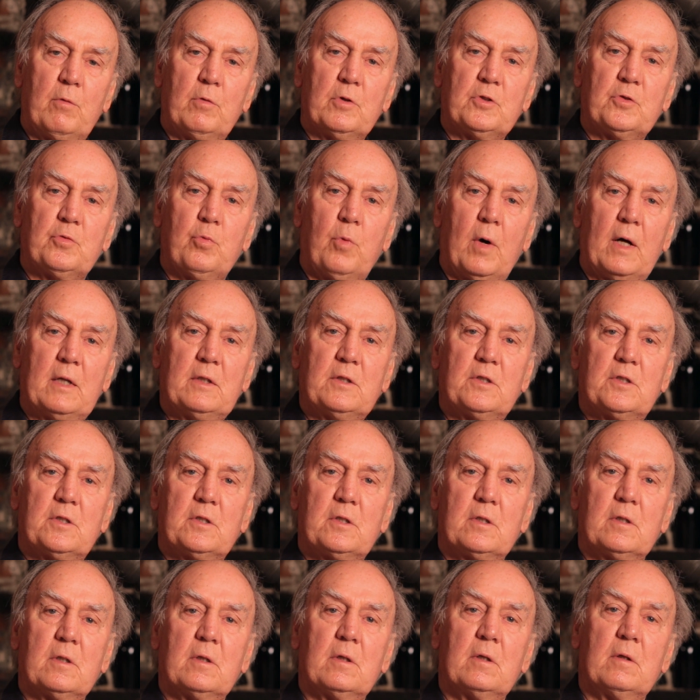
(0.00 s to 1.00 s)
was
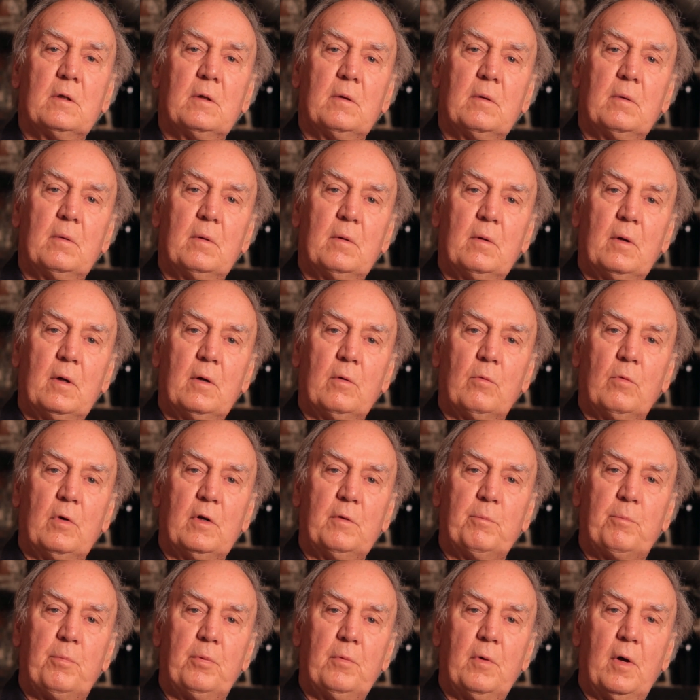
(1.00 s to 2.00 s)
once,
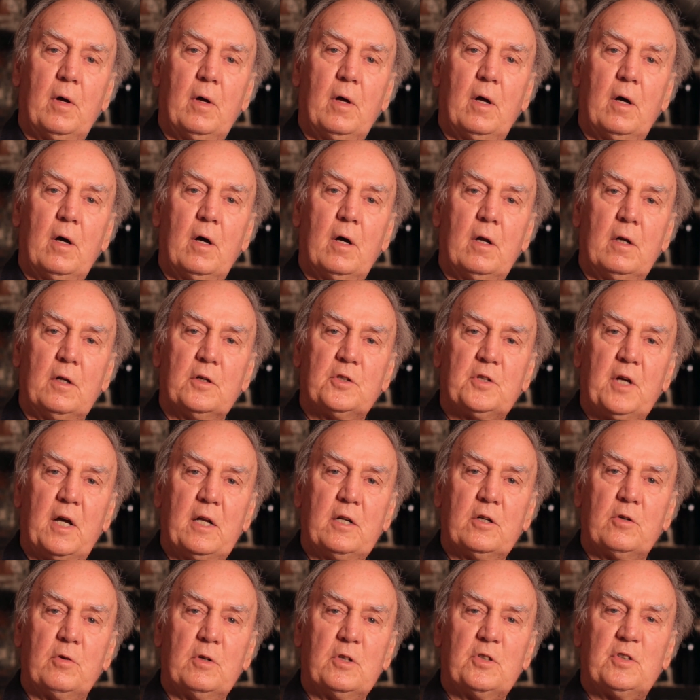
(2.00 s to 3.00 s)
early
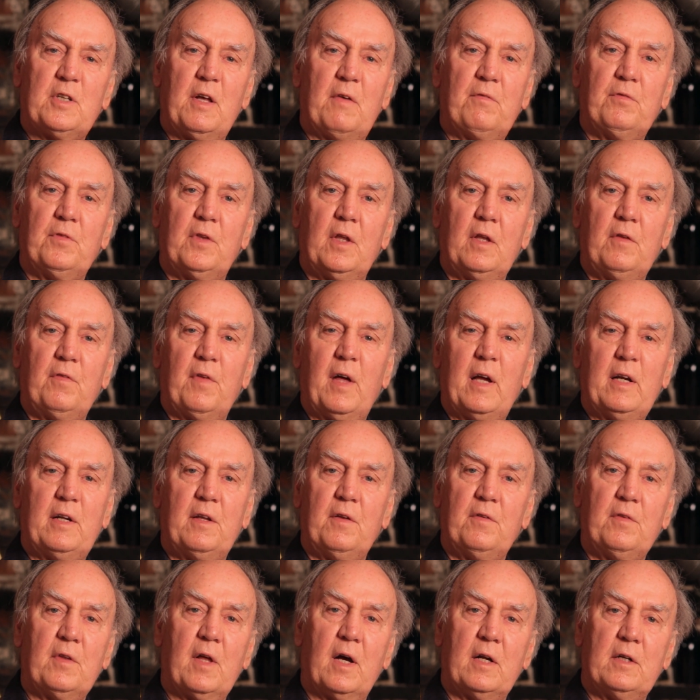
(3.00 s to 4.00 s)
centuries, 17th,
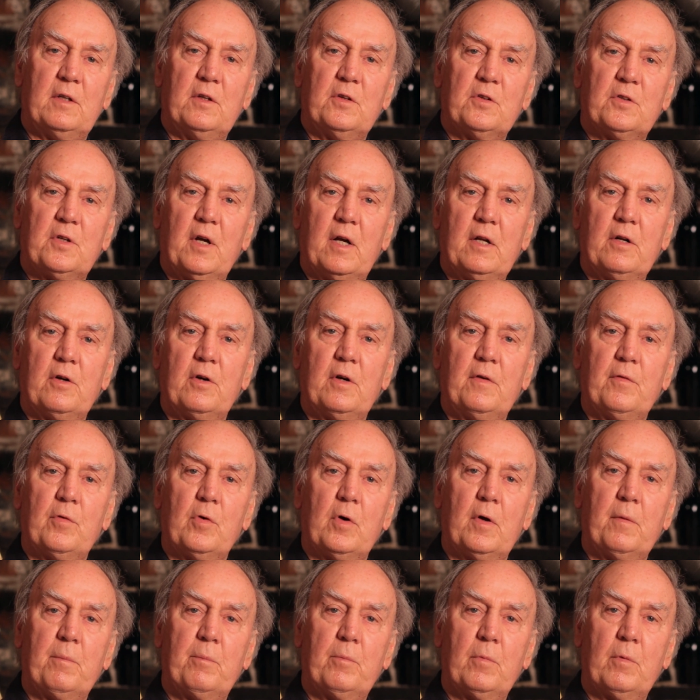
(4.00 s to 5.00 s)
18th, 19th century,
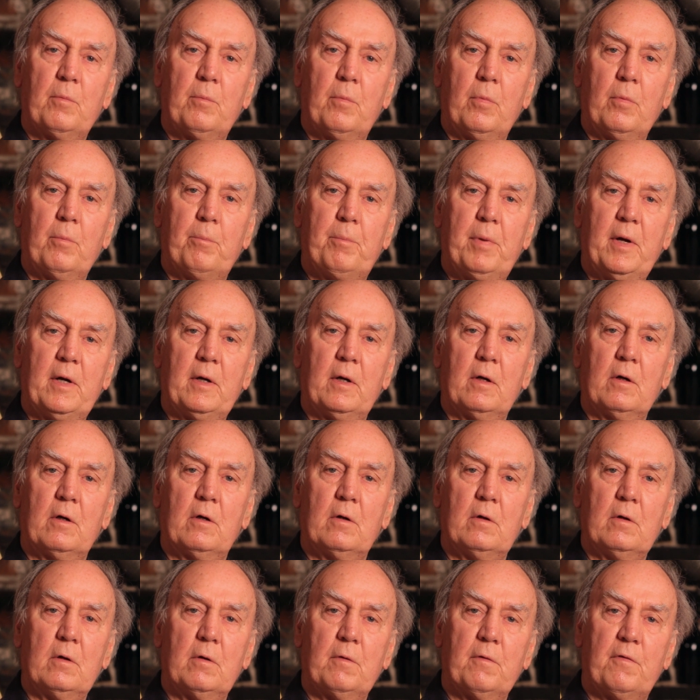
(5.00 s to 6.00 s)
were big
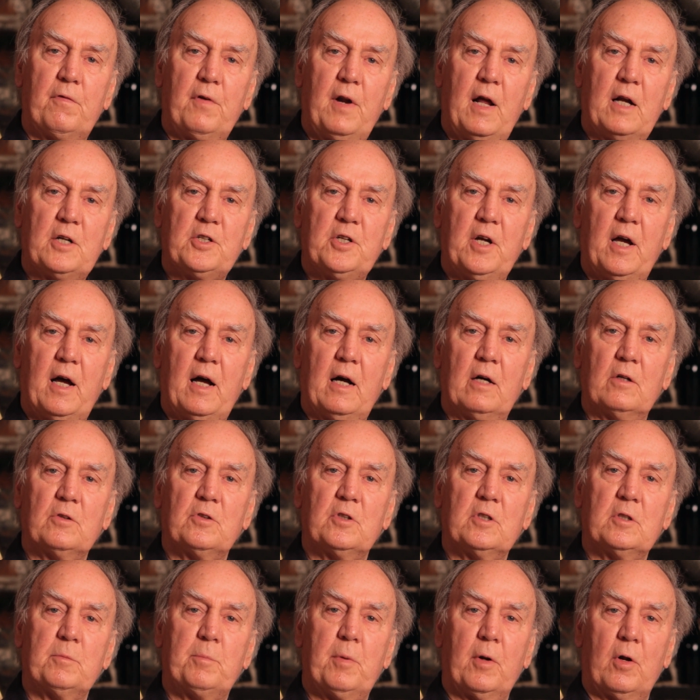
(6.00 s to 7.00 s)
flashy
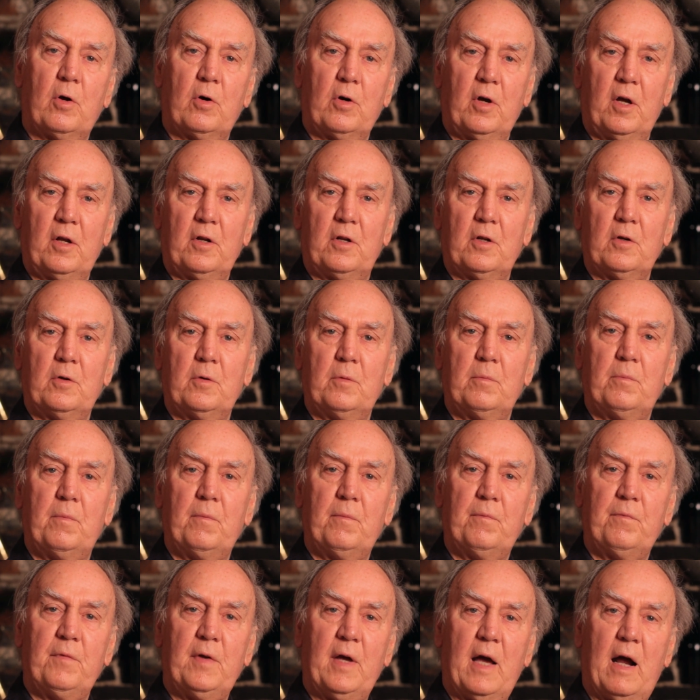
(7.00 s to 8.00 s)
houses belonging to
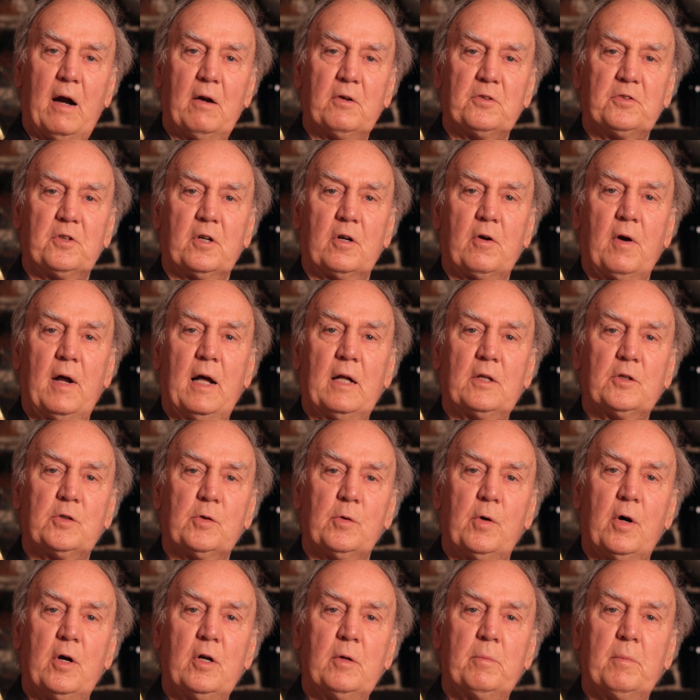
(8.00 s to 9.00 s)
the aristocrats
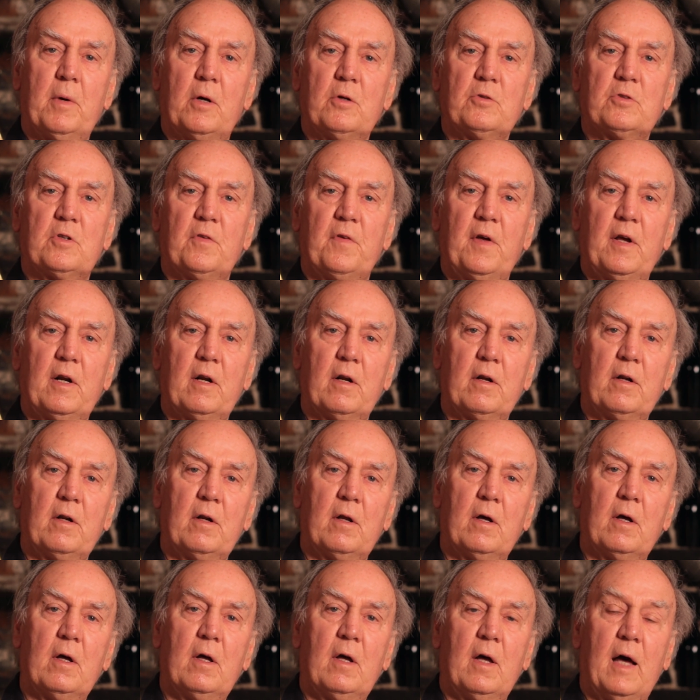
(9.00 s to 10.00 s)
who owned most of England.
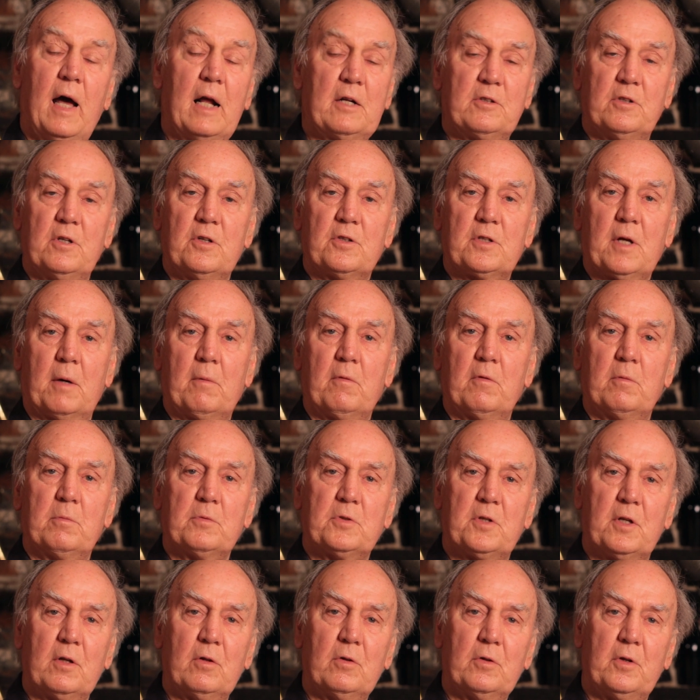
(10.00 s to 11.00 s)
Actually, some of them
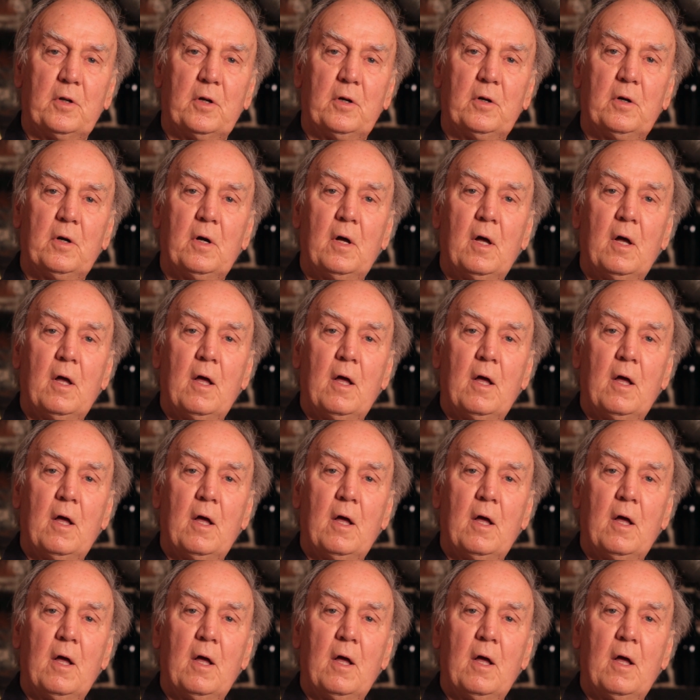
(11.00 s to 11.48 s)
still do.